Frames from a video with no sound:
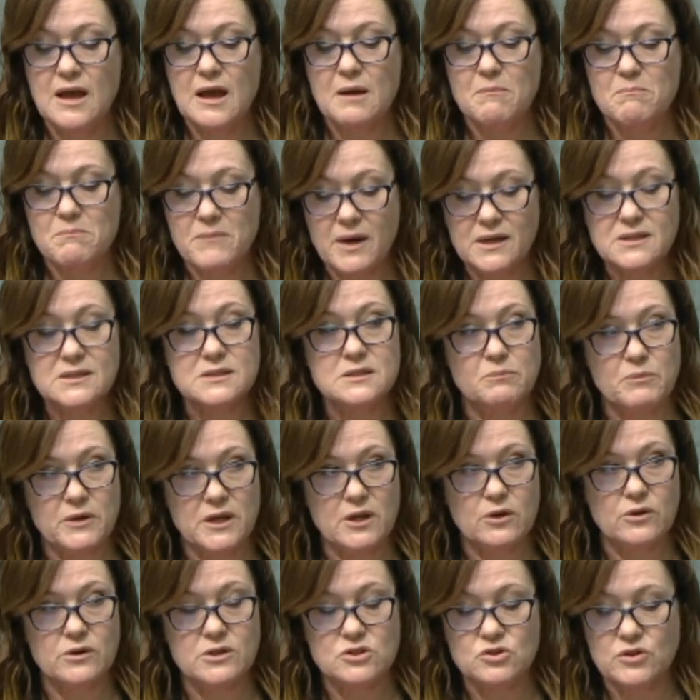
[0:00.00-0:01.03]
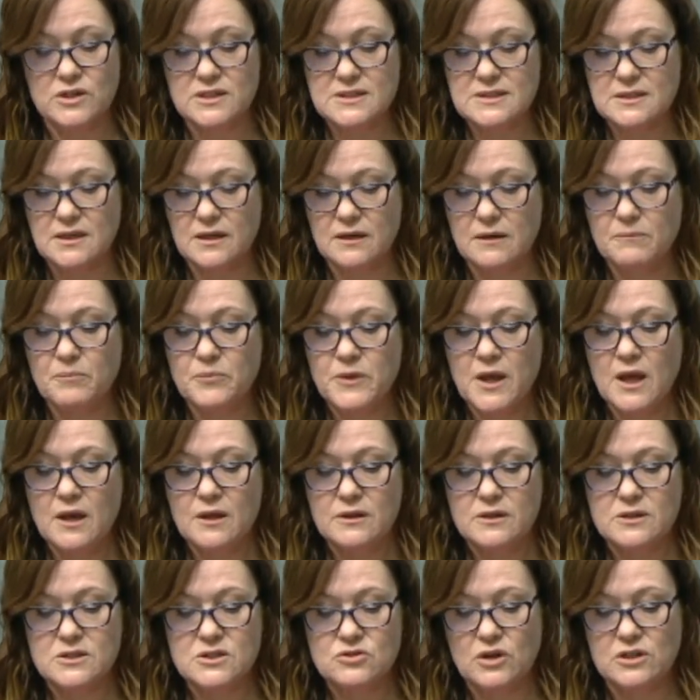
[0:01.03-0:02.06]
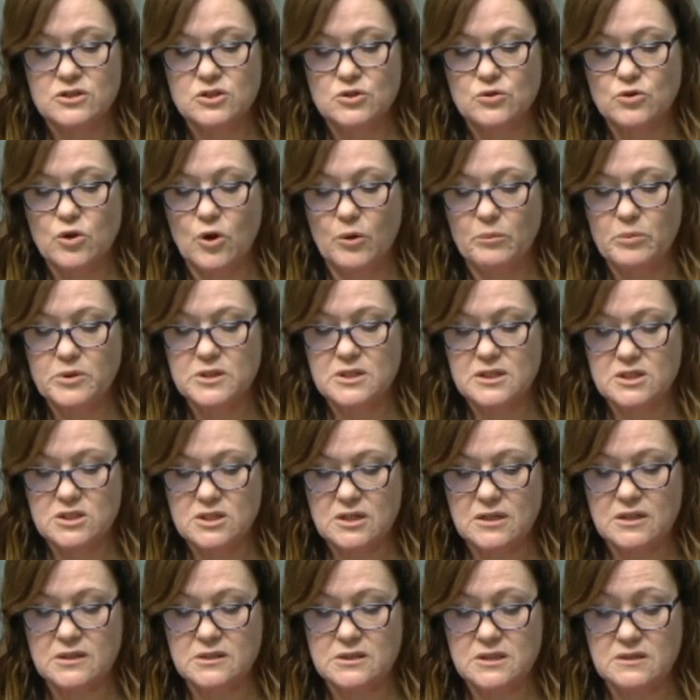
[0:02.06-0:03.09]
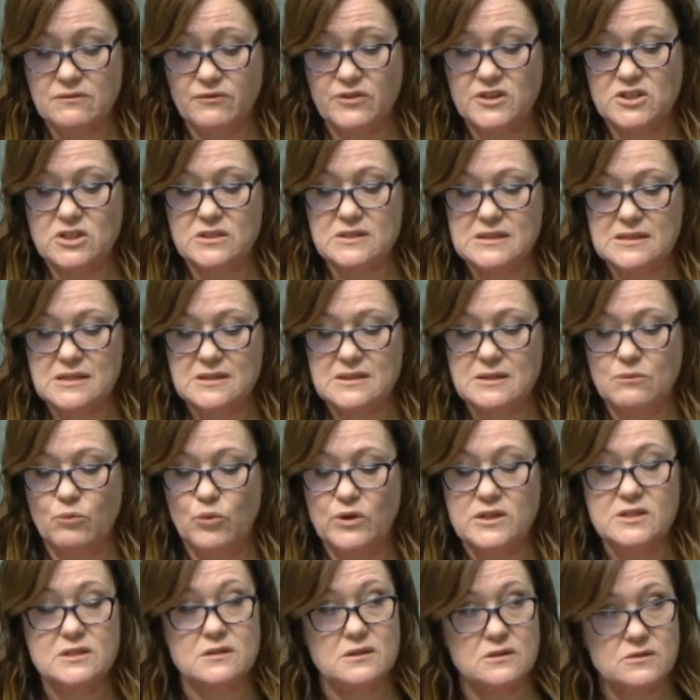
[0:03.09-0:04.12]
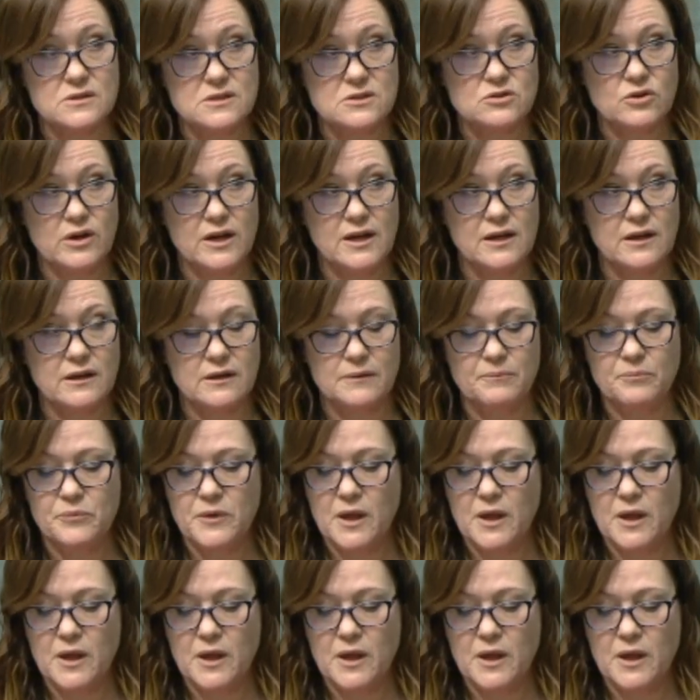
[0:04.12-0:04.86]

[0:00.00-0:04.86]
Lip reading: must be on addressing the structural competition deficiencies in Western Australia